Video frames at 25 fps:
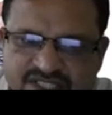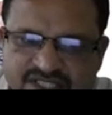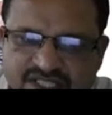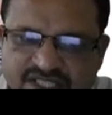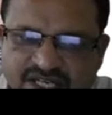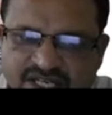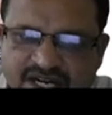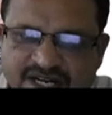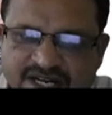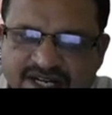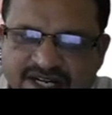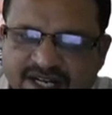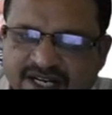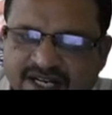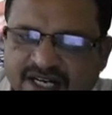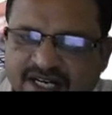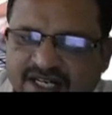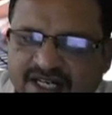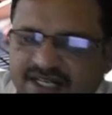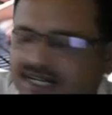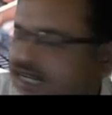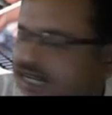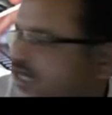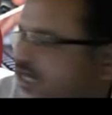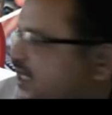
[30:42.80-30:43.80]
the right angle
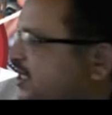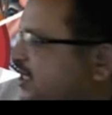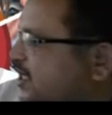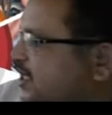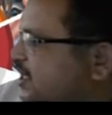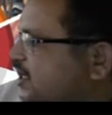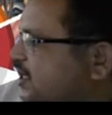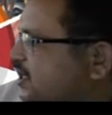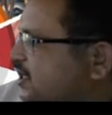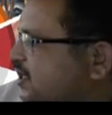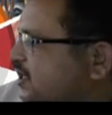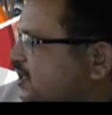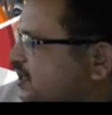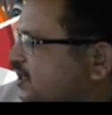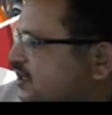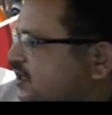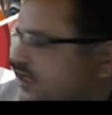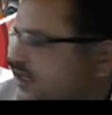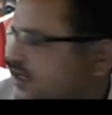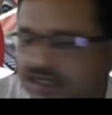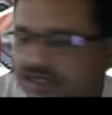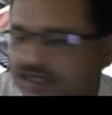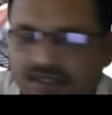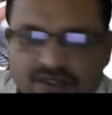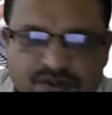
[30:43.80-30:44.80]
triangle,
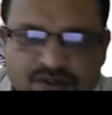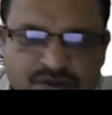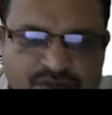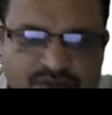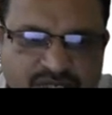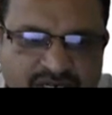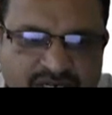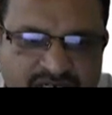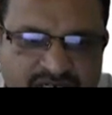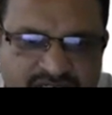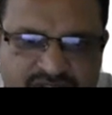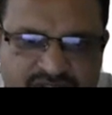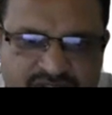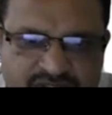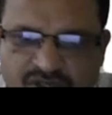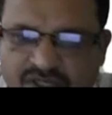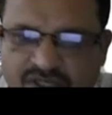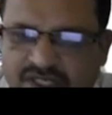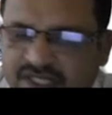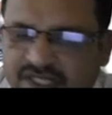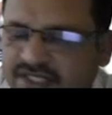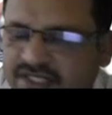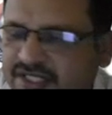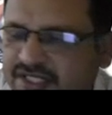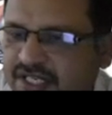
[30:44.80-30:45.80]
you can
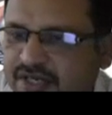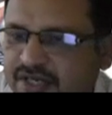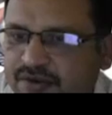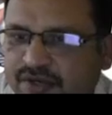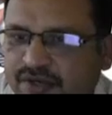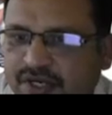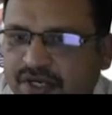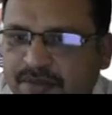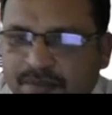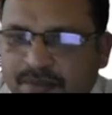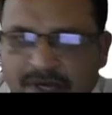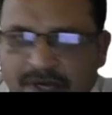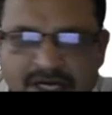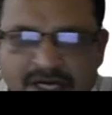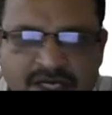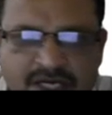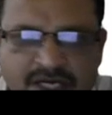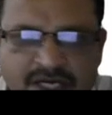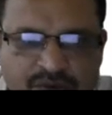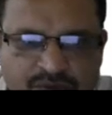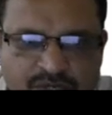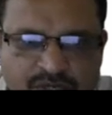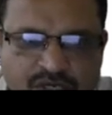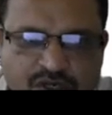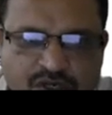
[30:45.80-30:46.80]
resolve this and you can find
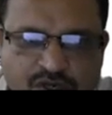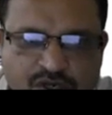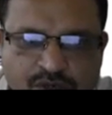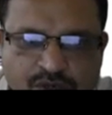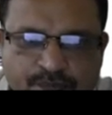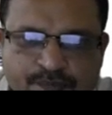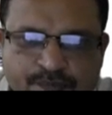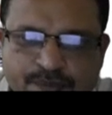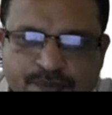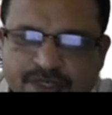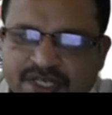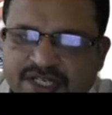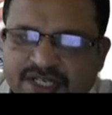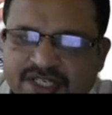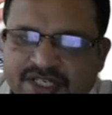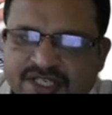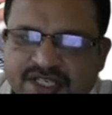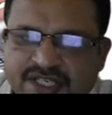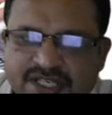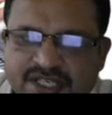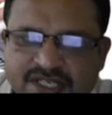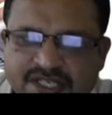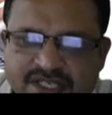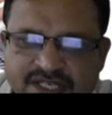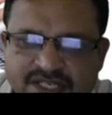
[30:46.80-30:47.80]
out value of
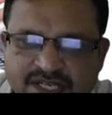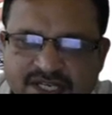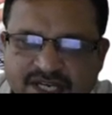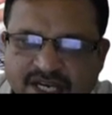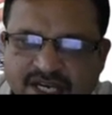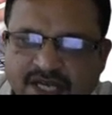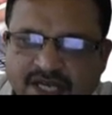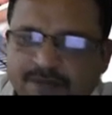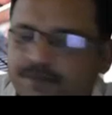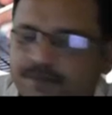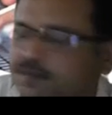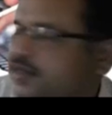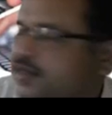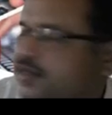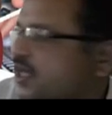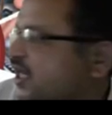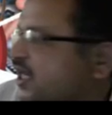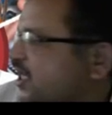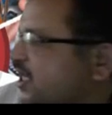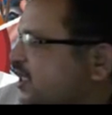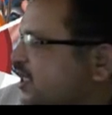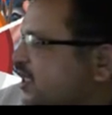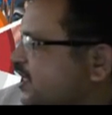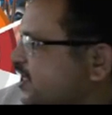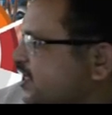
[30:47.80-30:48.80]
PT and
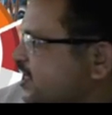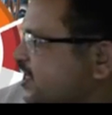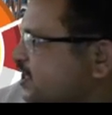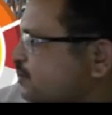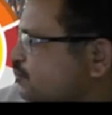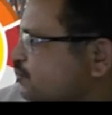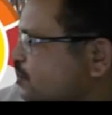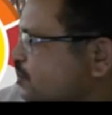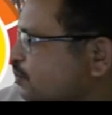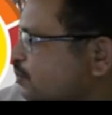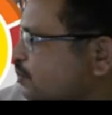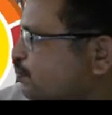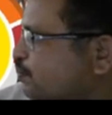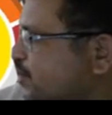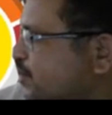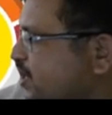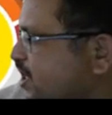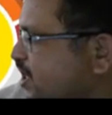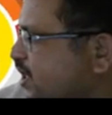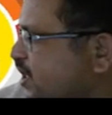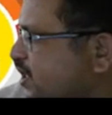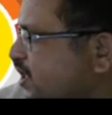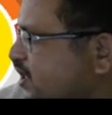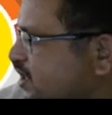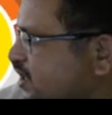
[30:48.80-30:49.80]
PR in terms of
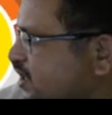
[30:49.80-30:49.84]
PL.